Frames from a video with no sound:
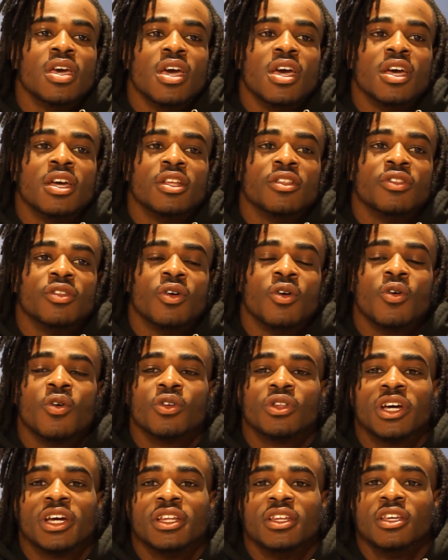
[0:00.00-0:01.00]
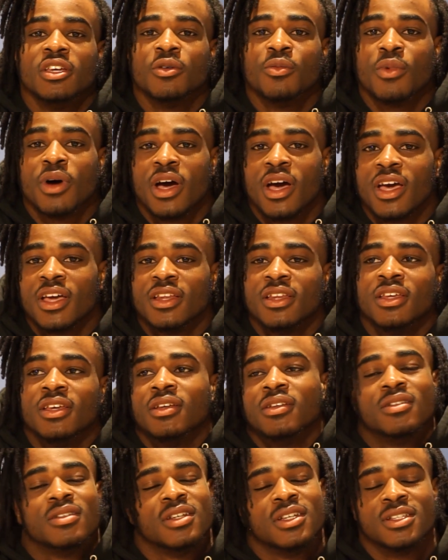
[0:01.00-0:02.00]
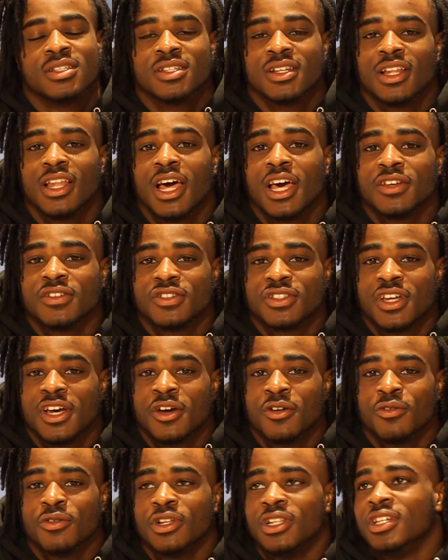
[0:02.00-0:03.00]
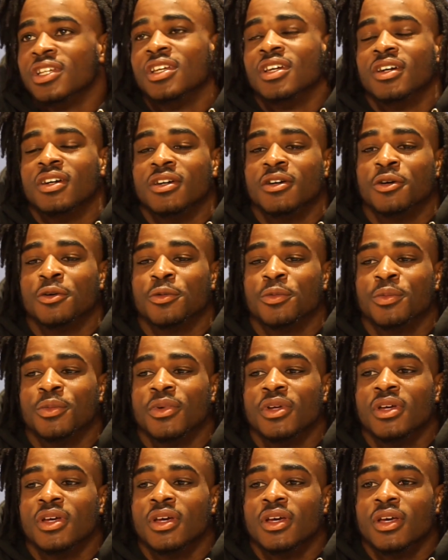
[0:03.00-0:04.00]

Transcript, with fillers: And the whole idea behind it, it's a lifestyle really. Um,